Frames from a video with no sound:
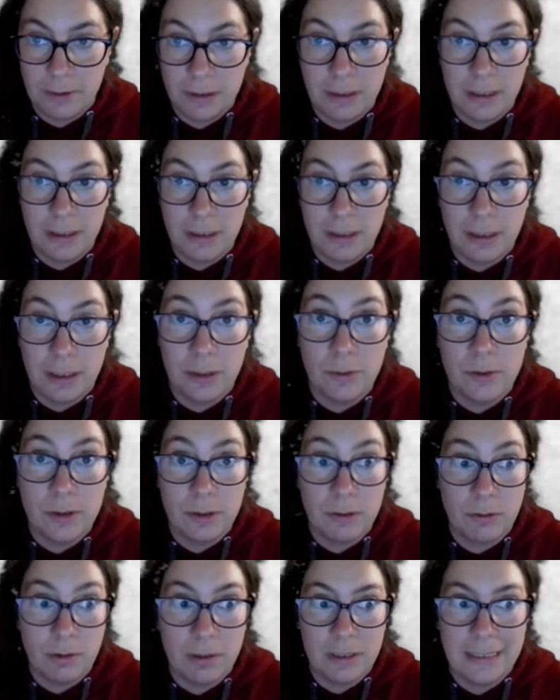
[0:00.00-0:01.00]
that I used the
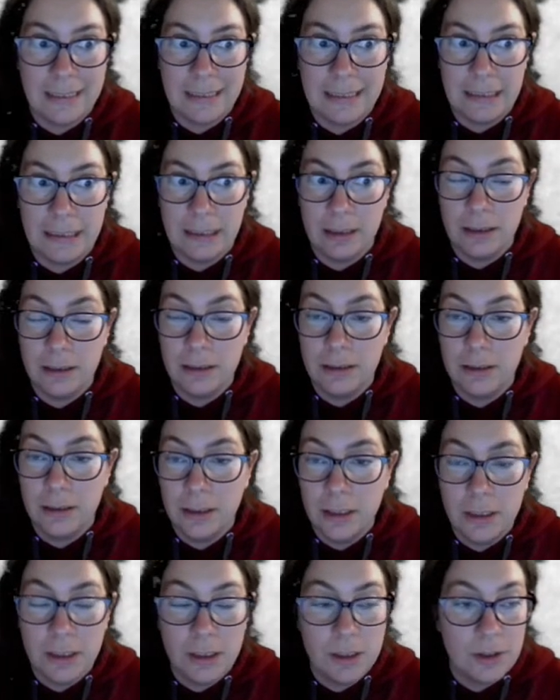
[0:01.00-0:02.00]
wrong tag here.
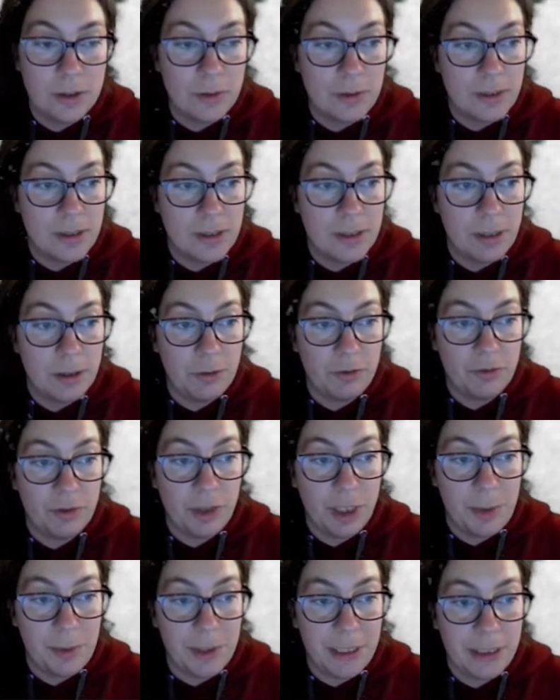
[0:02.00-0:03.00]
So instead of
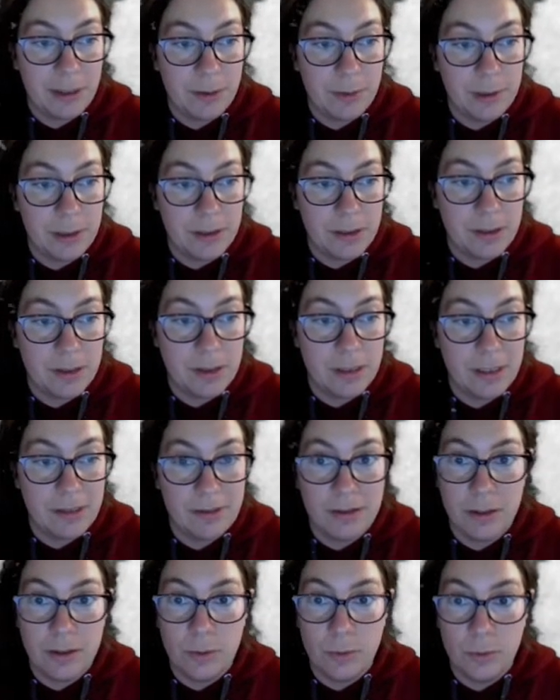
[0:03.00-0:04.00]
railway equals
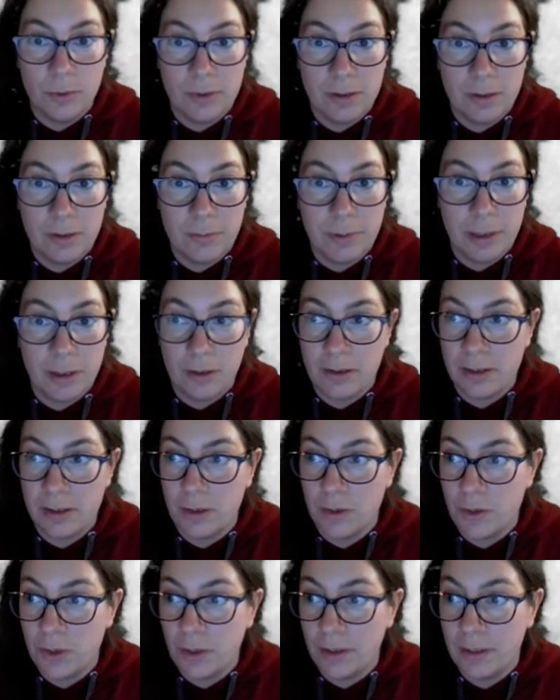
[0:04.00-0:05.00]
disused, because
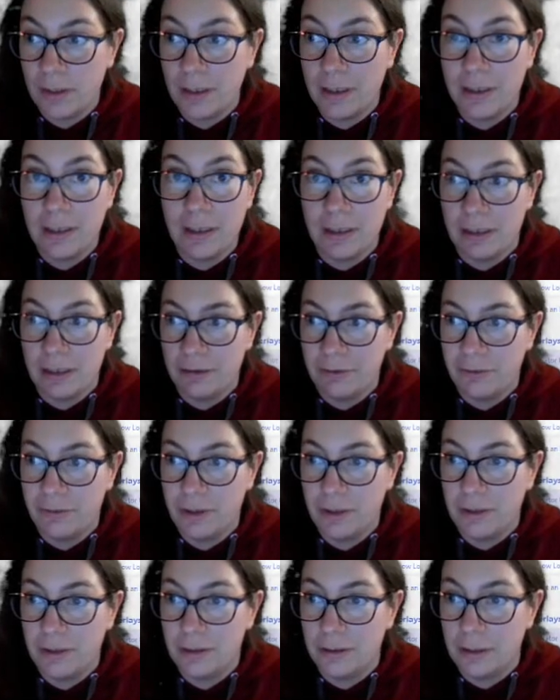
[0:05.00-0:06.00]
there's nothing there
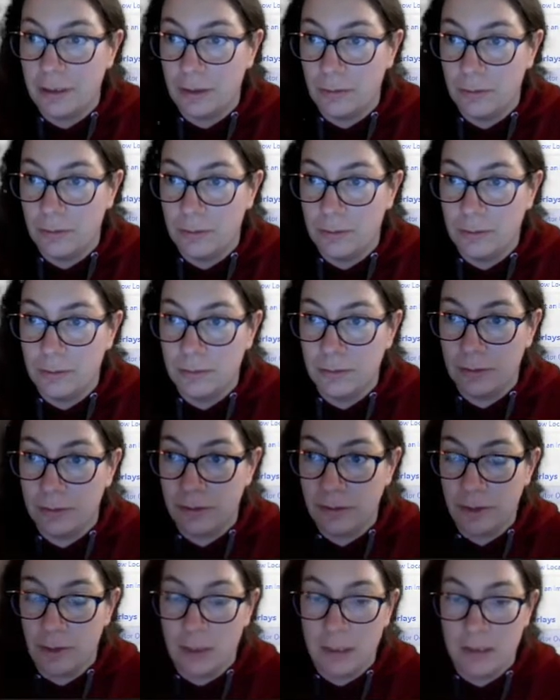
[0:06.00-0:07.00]
left now,
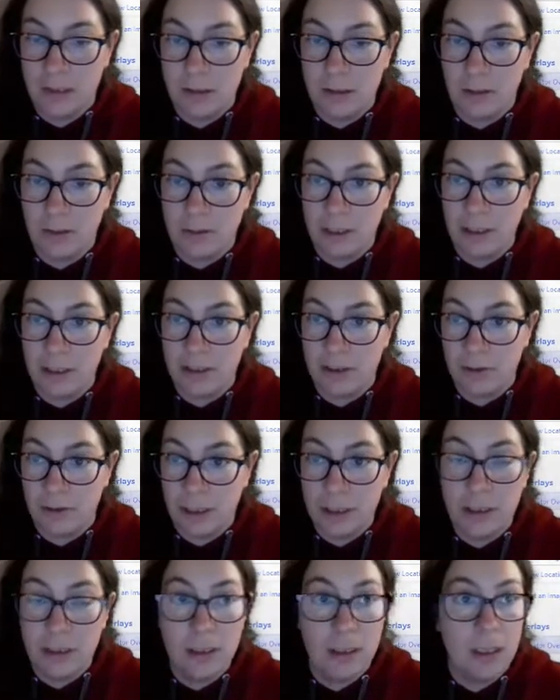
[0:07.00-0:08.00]
as you can see on the
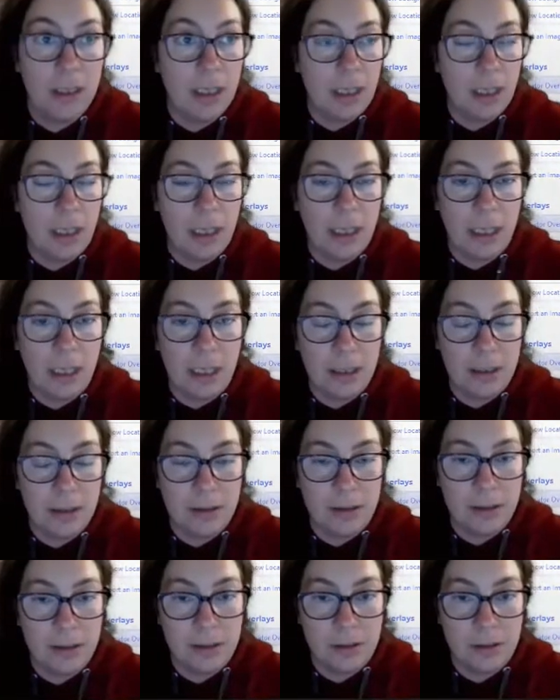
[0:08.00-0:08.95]
Esri, and it's